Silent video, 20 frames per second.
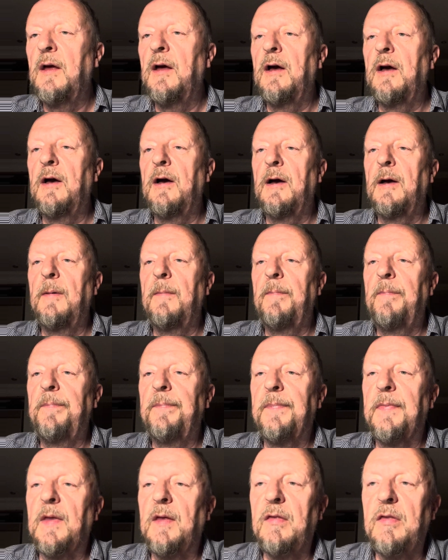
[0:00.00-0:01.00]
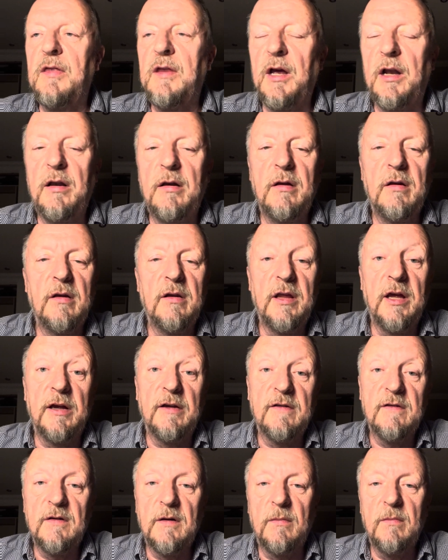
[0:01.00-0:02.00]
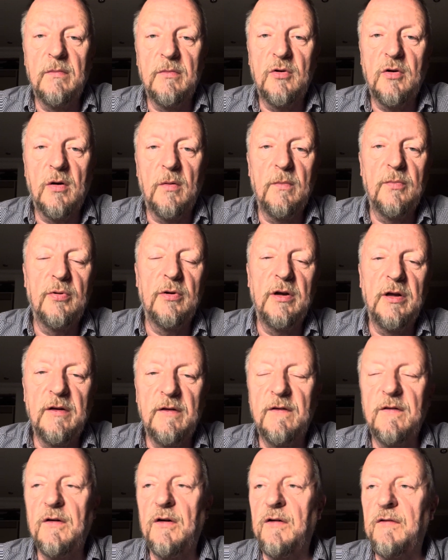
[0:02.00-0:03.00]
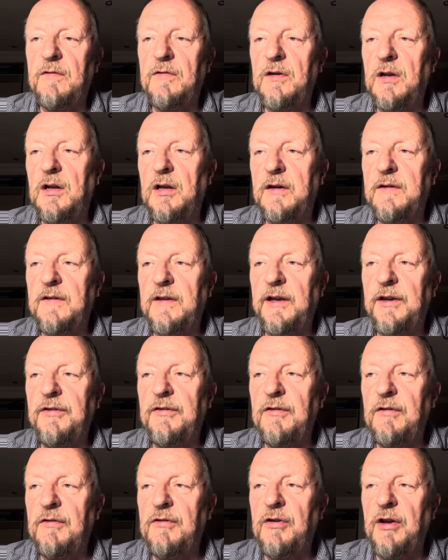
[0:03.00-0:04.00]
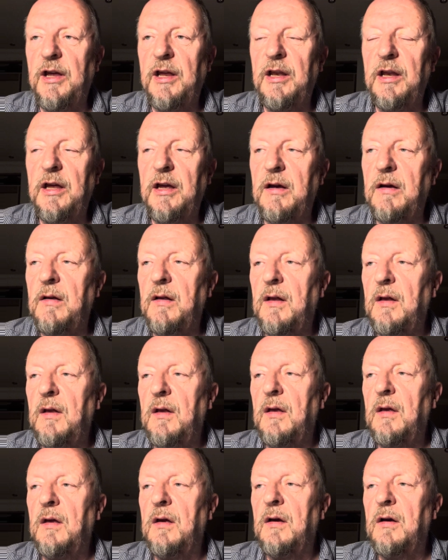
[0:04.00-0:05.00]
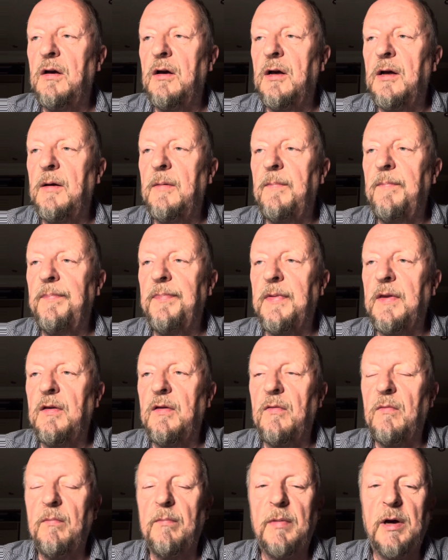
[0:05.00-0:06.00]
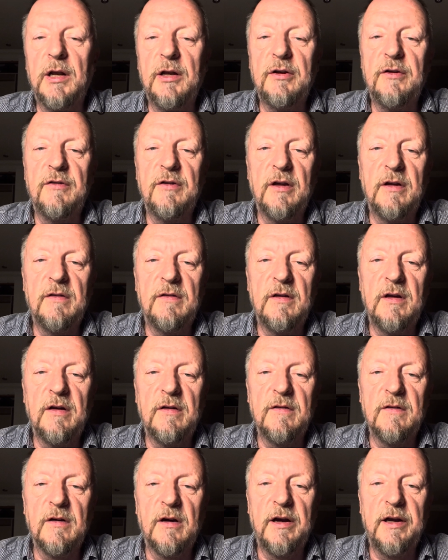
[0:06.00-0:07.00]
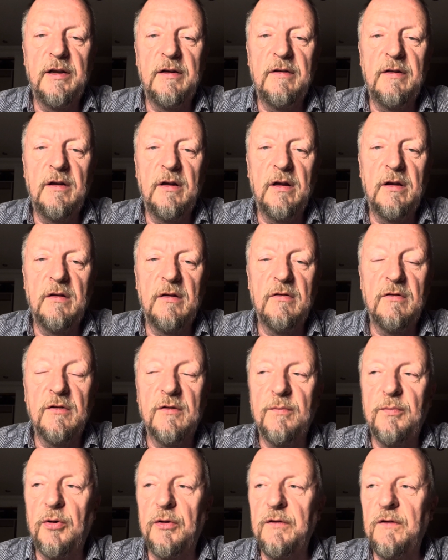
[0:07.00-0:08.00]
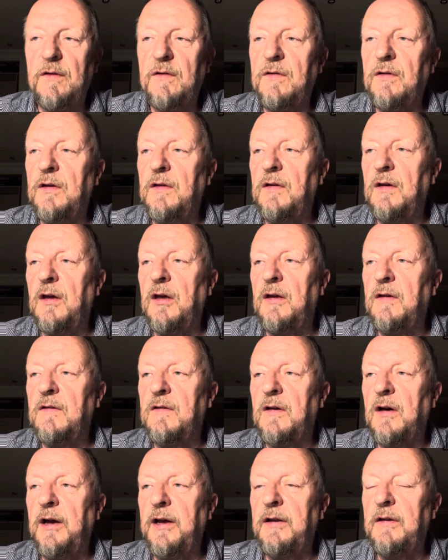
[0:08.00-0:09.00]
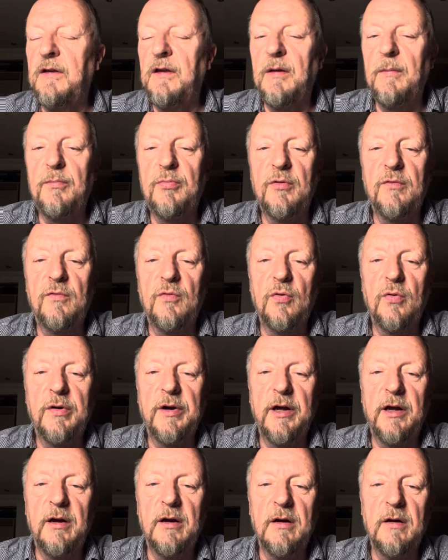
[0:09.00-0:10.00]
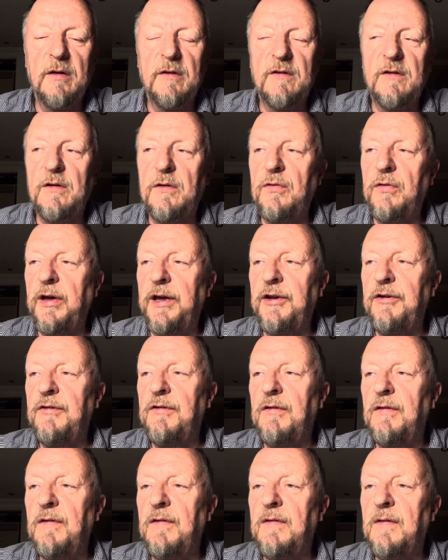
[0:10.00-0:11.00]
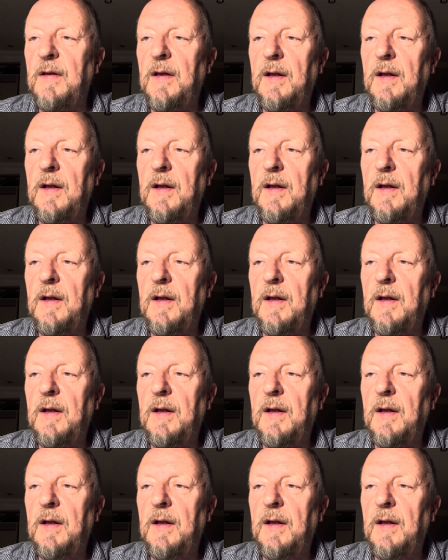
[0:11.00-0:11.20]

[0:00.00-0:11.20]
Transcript: Then there's some components of relaxation training, managing the anxiety and the response to anxiety provoking situations.